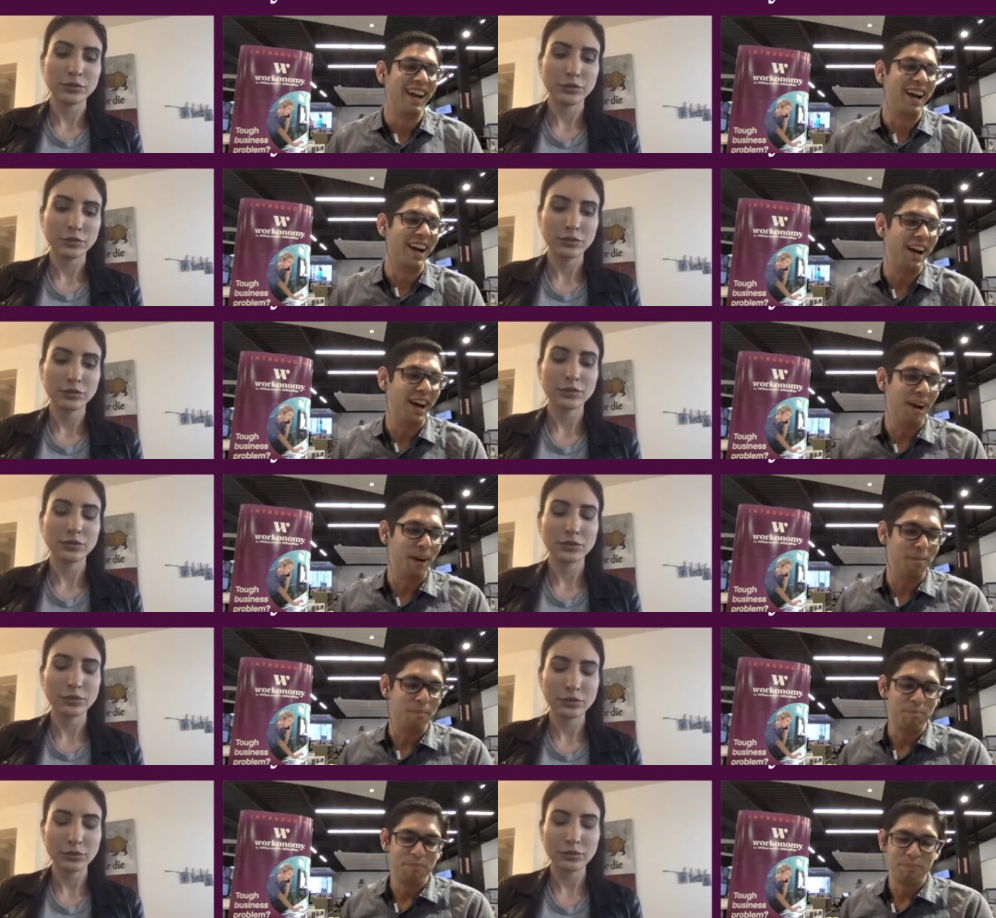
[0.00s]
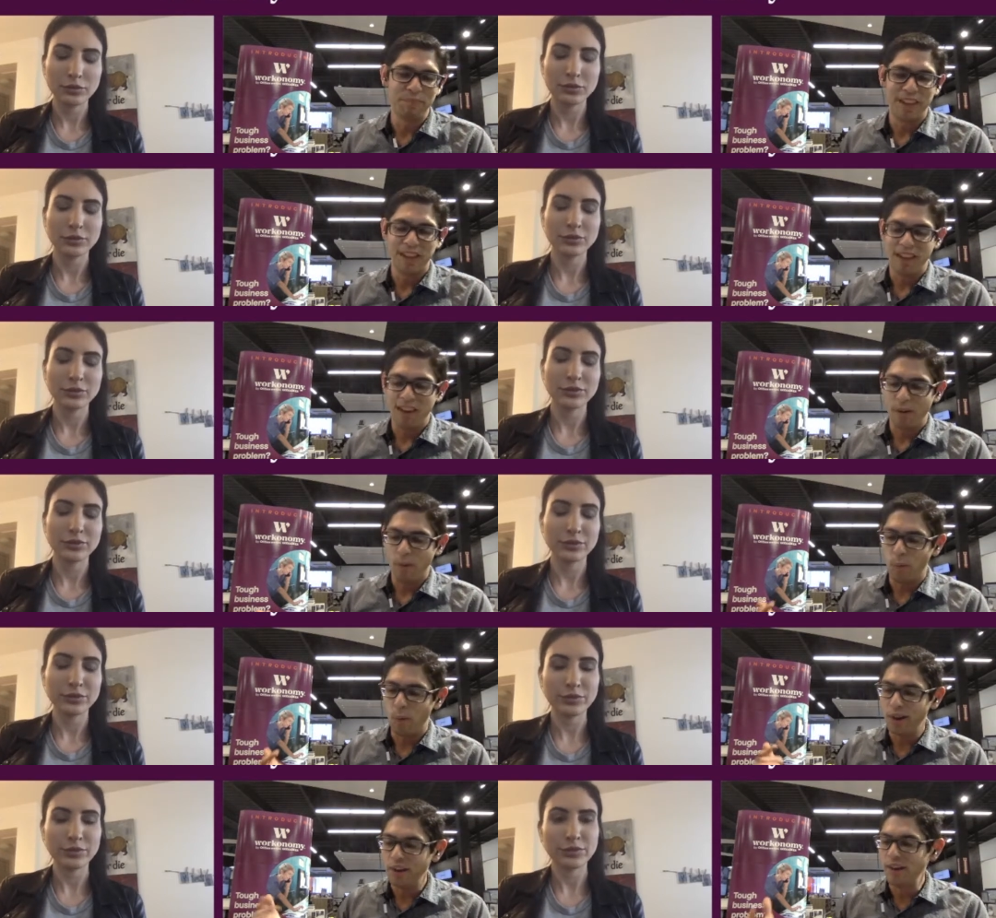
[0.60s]
Speaker 1: Um,
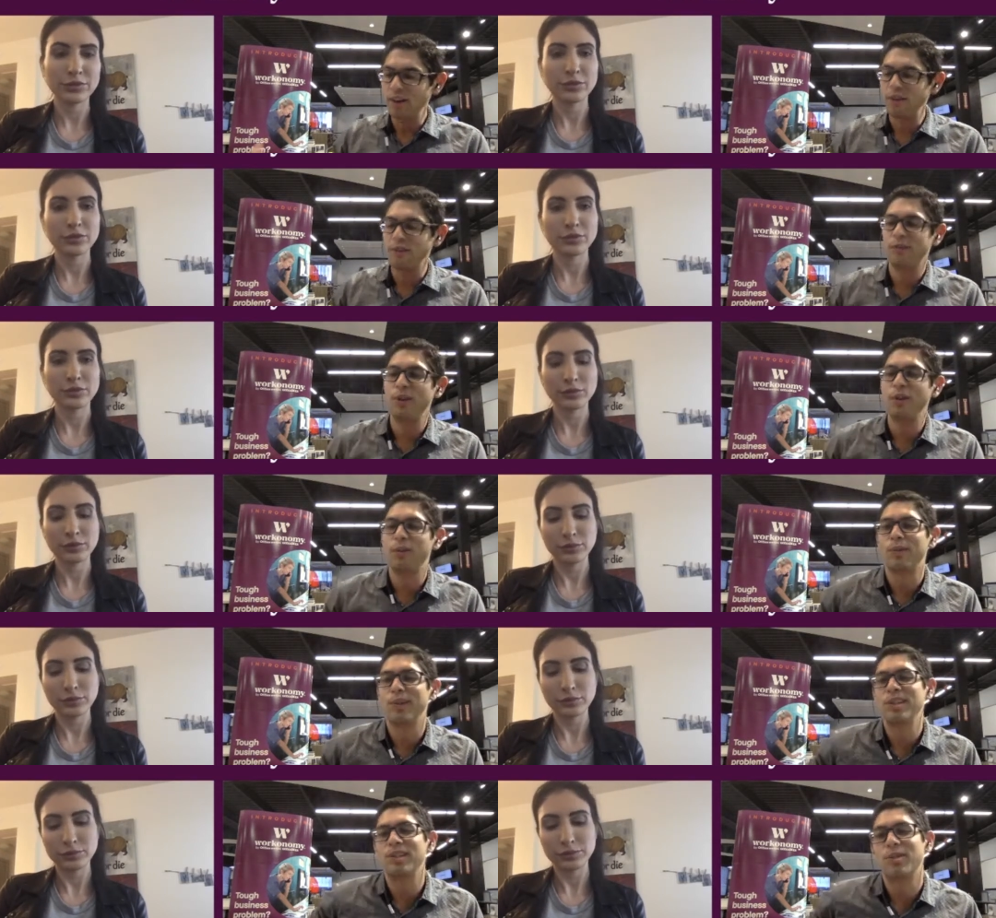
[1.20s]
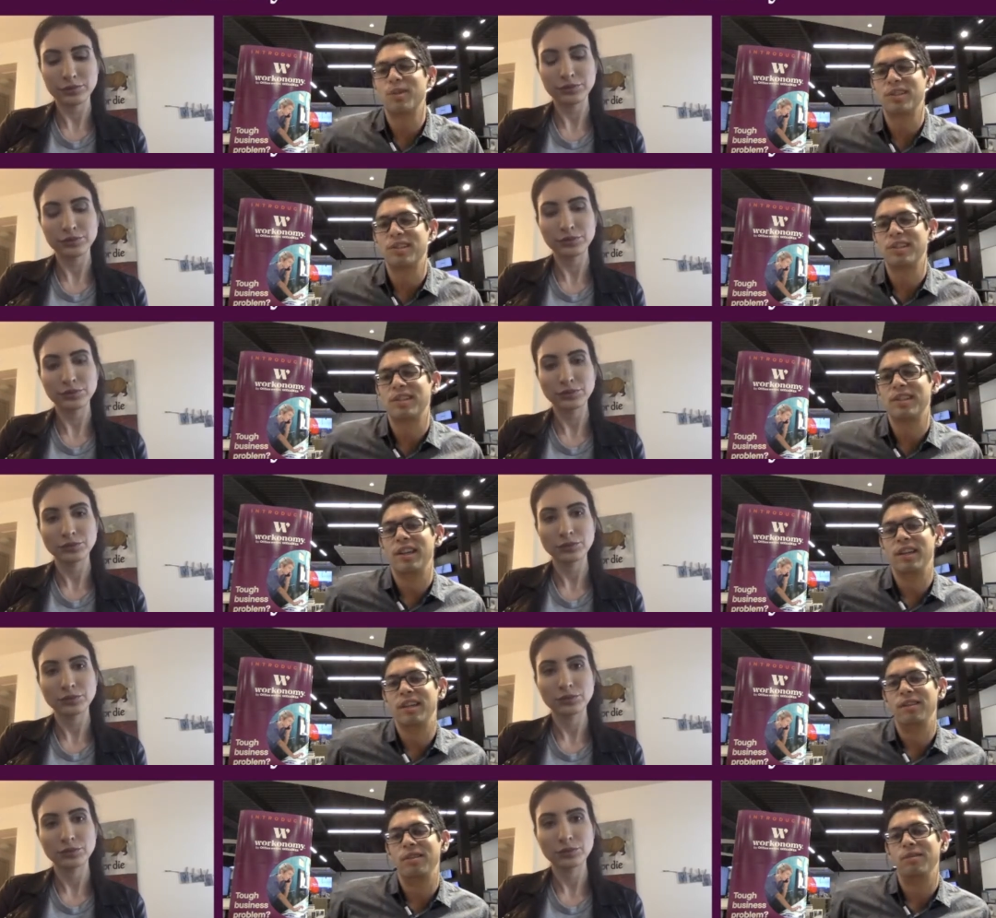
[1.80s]
what are a few resources
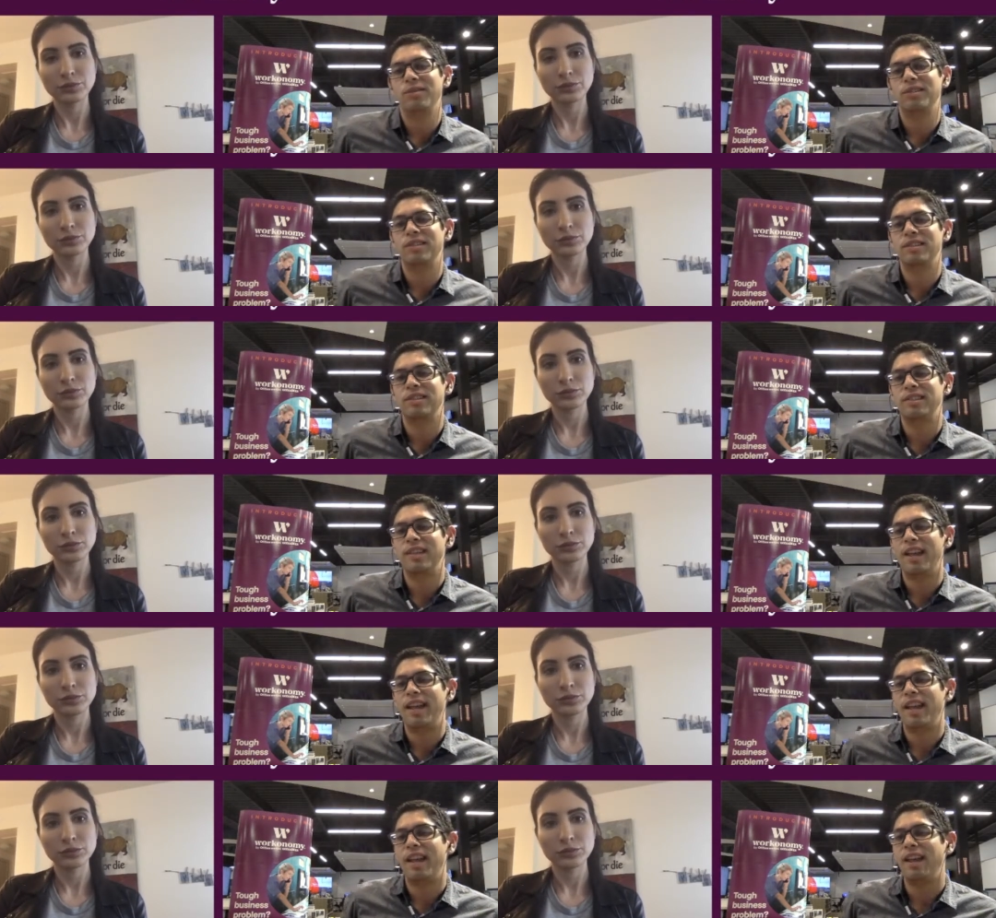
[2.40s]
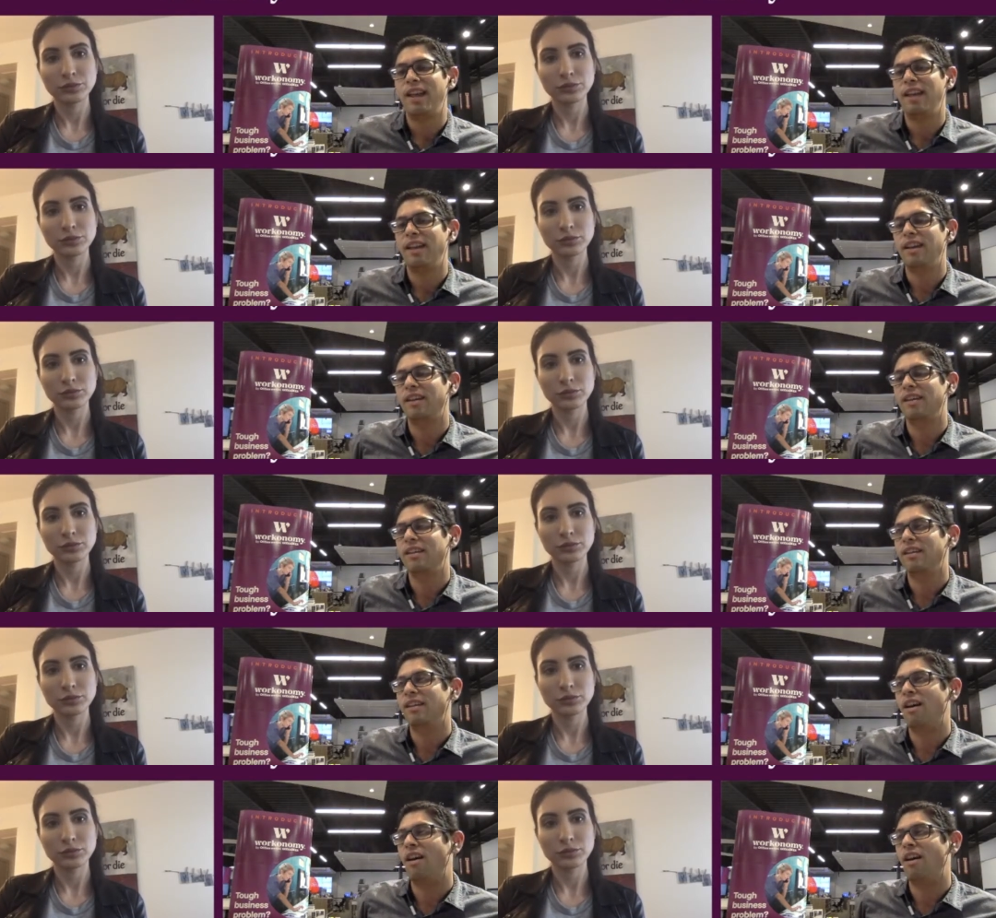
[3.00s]
that you use to stay